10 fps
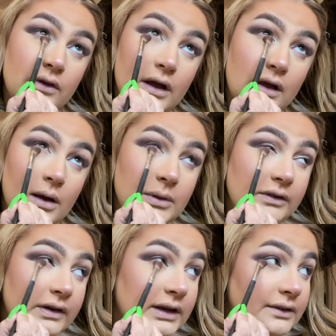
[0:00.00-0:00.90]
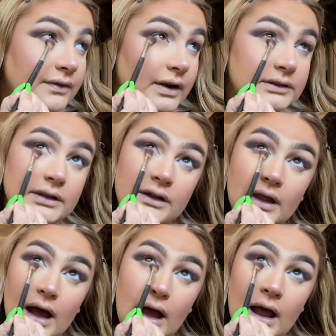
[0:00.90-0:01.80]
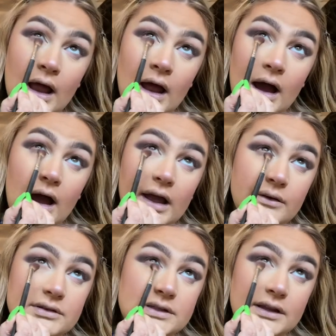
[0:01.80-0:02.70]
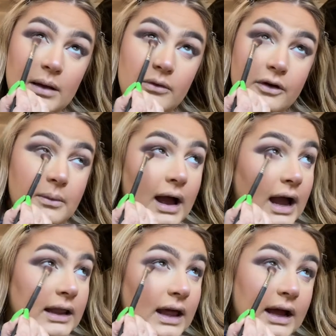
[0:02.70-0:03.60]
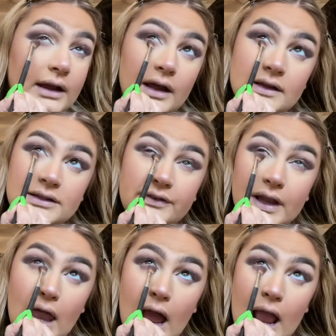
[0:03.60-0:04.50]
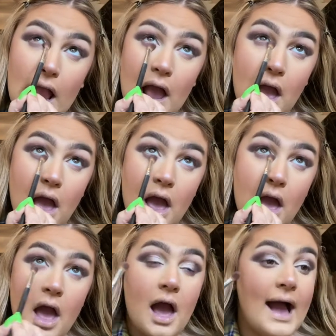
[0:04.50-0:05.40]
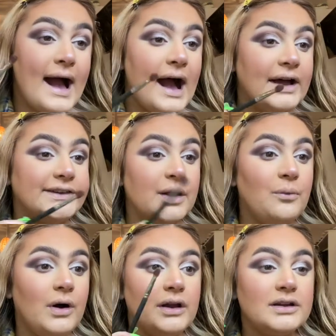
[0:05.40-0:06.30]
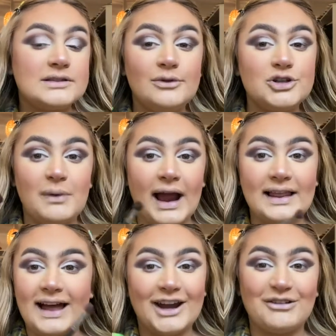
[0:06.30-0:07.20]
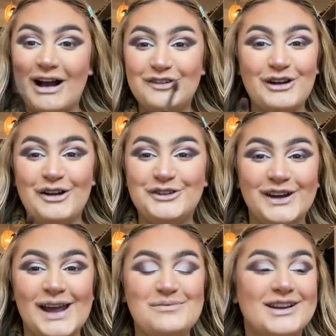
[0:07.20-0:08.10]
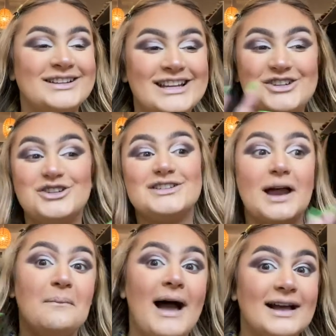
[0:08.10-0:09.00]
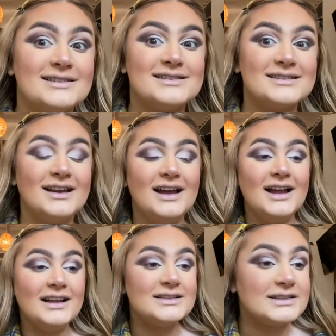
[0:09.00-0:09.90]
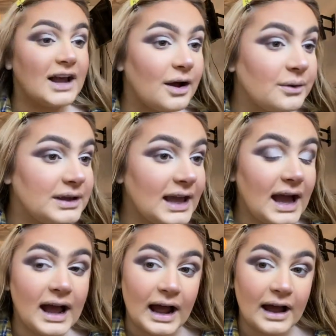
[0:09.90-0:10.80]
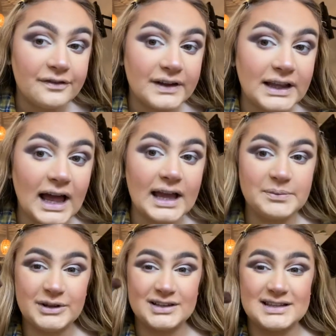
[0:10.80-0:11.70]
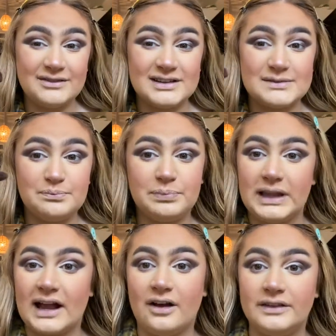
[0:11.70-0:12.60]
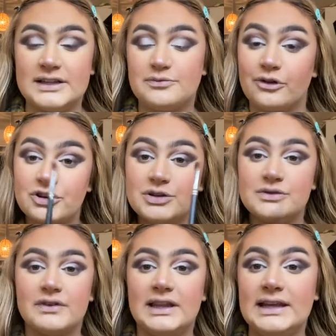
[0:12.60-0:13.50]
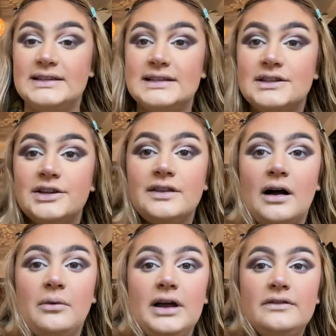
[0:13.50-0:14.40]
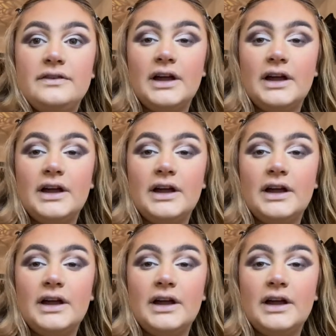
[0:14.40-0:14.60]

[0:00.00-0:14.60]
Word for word: I can't believe I never forgot to do that. I always do that before my eyeliner because I feel like I don't want to smudge my eyeliner after I've done it because it's just a mess. So yeah, I feel like because there is black on this brush, it was really easy to do that with.